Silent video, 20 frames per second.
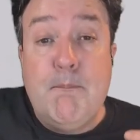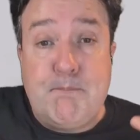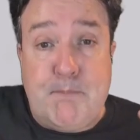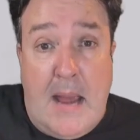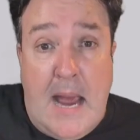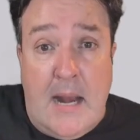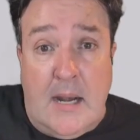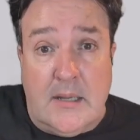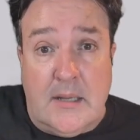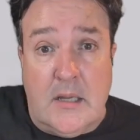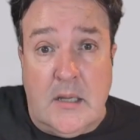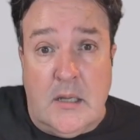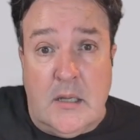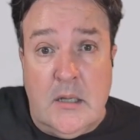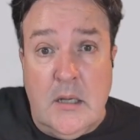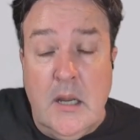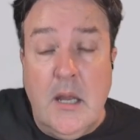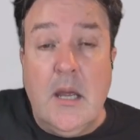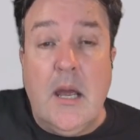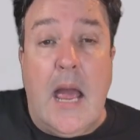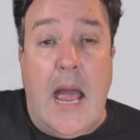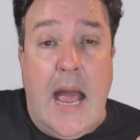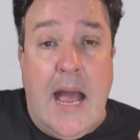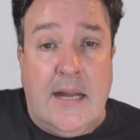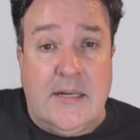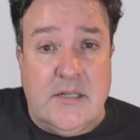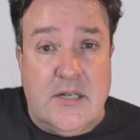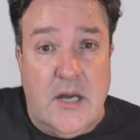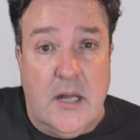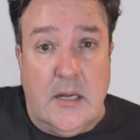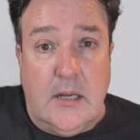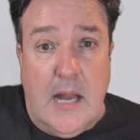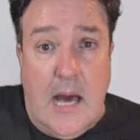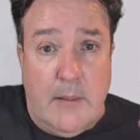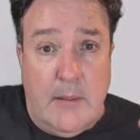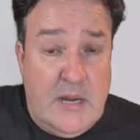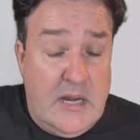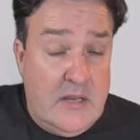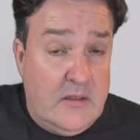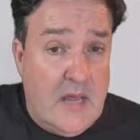Pelican, and
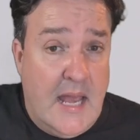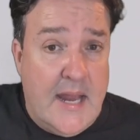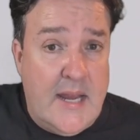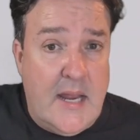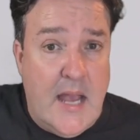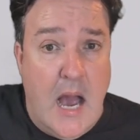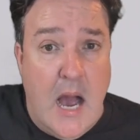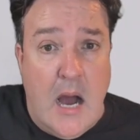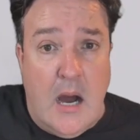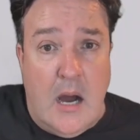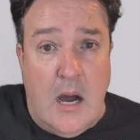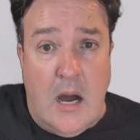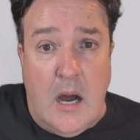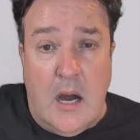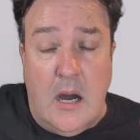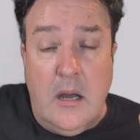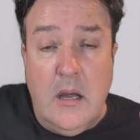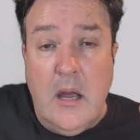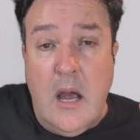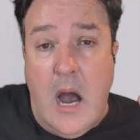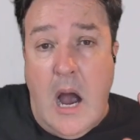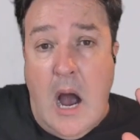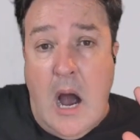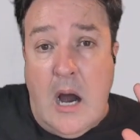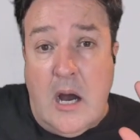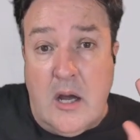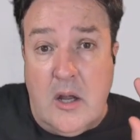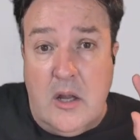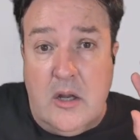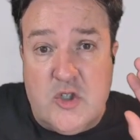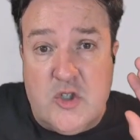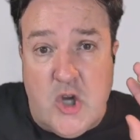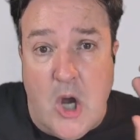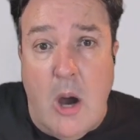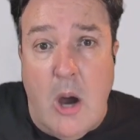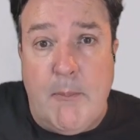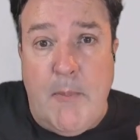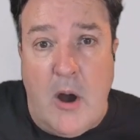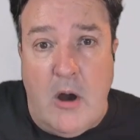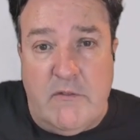Lamy. They are
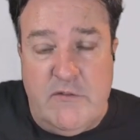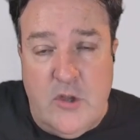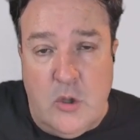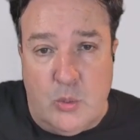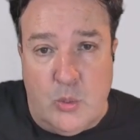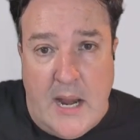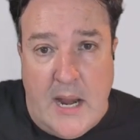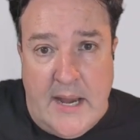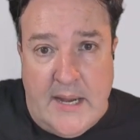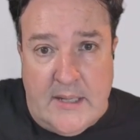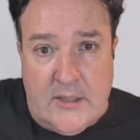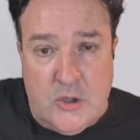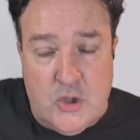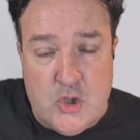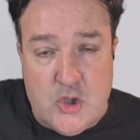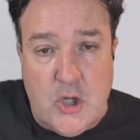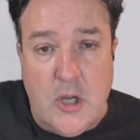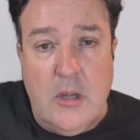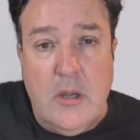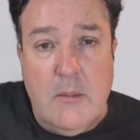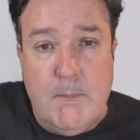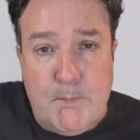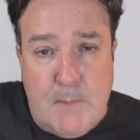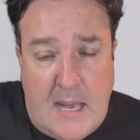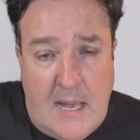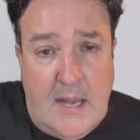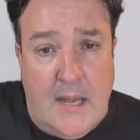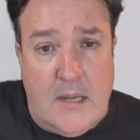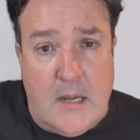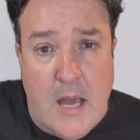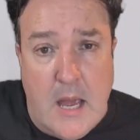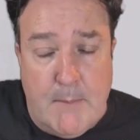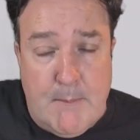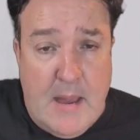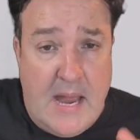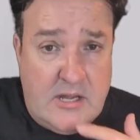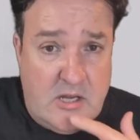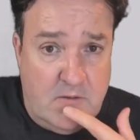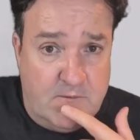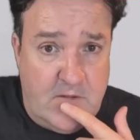top of the range pen
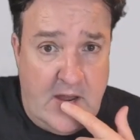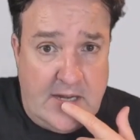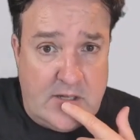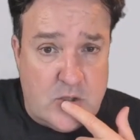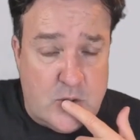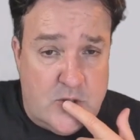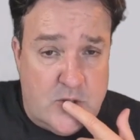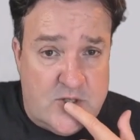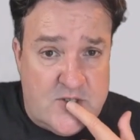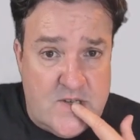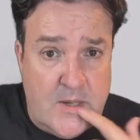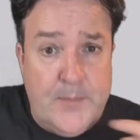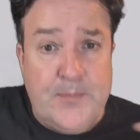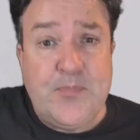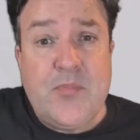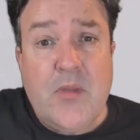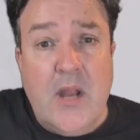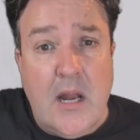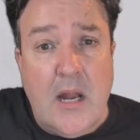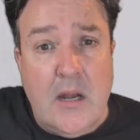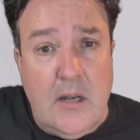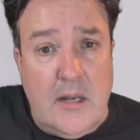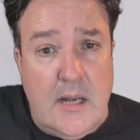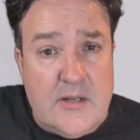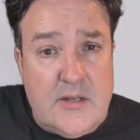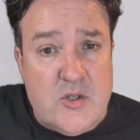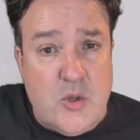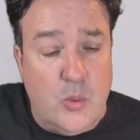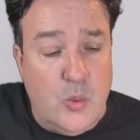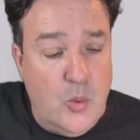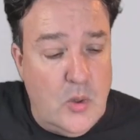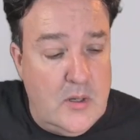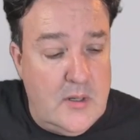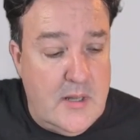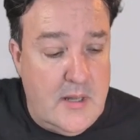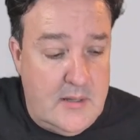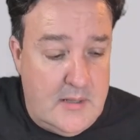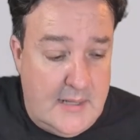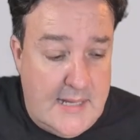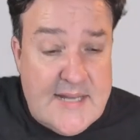manufacturers.
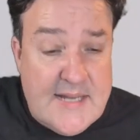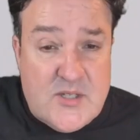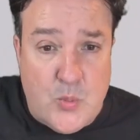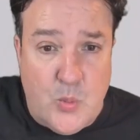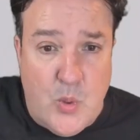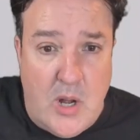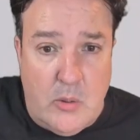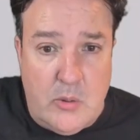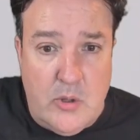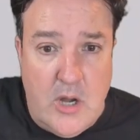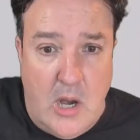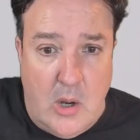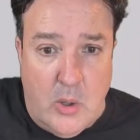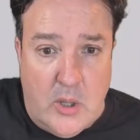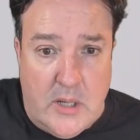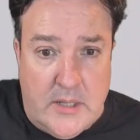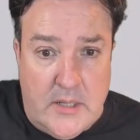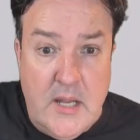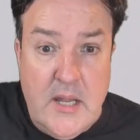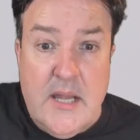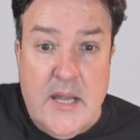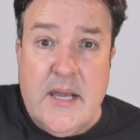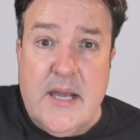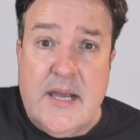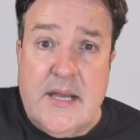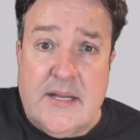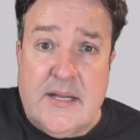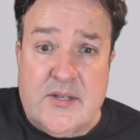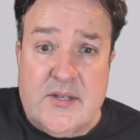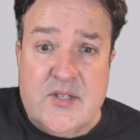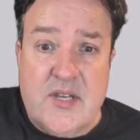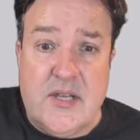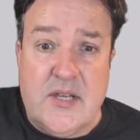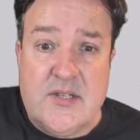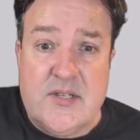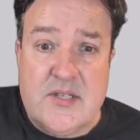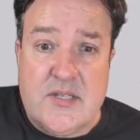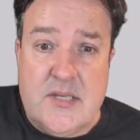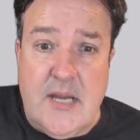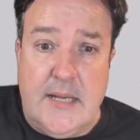Less well known is
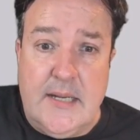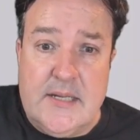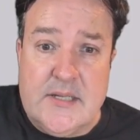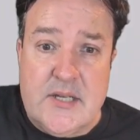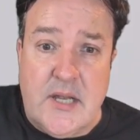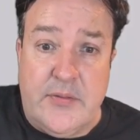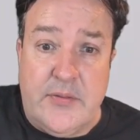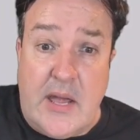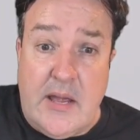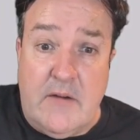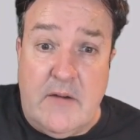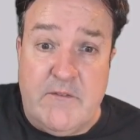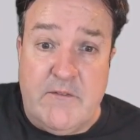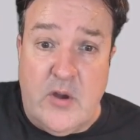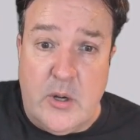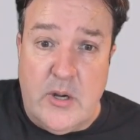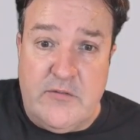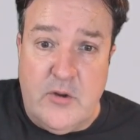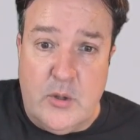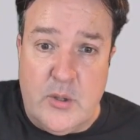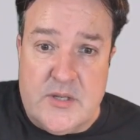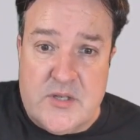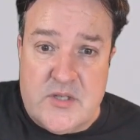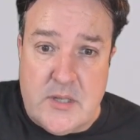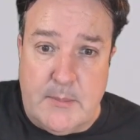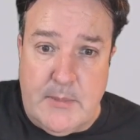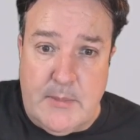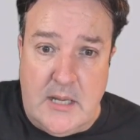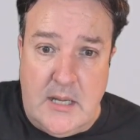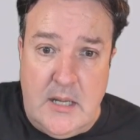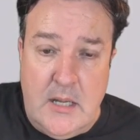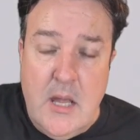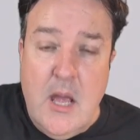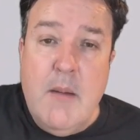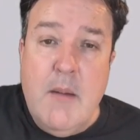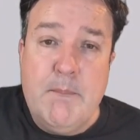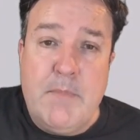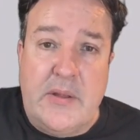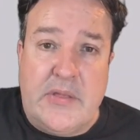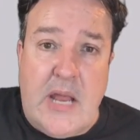Senator. They are very, very similar,
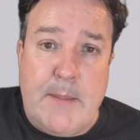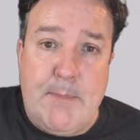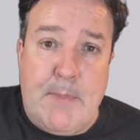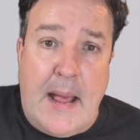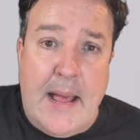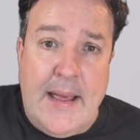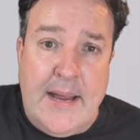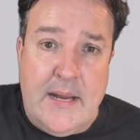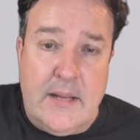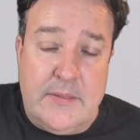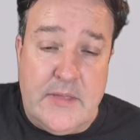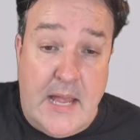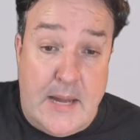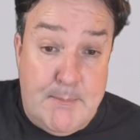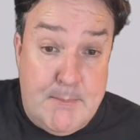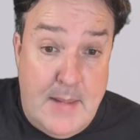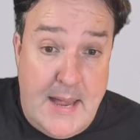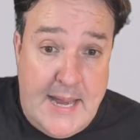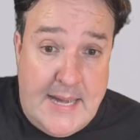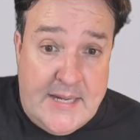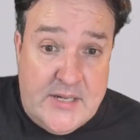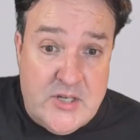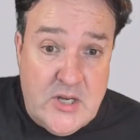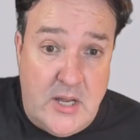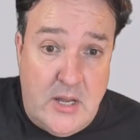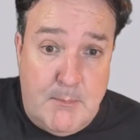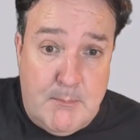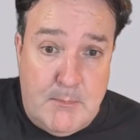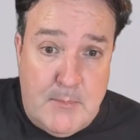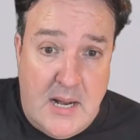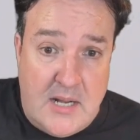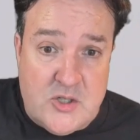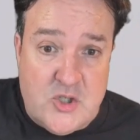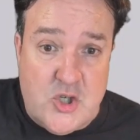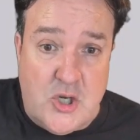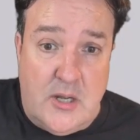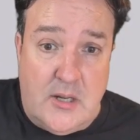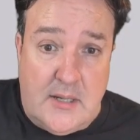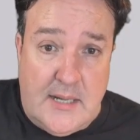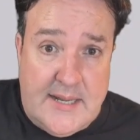but they made much
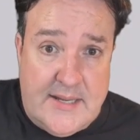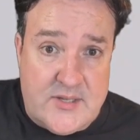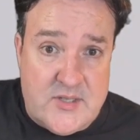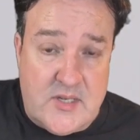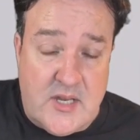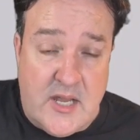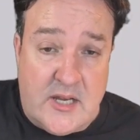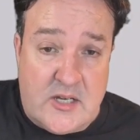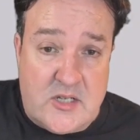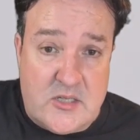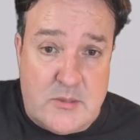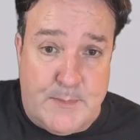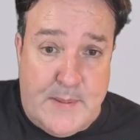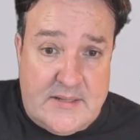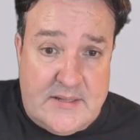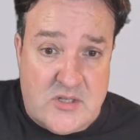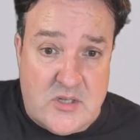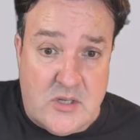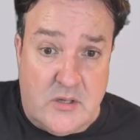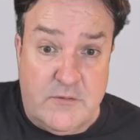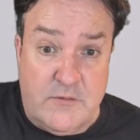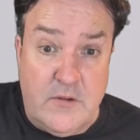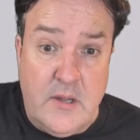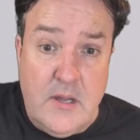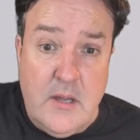less expensive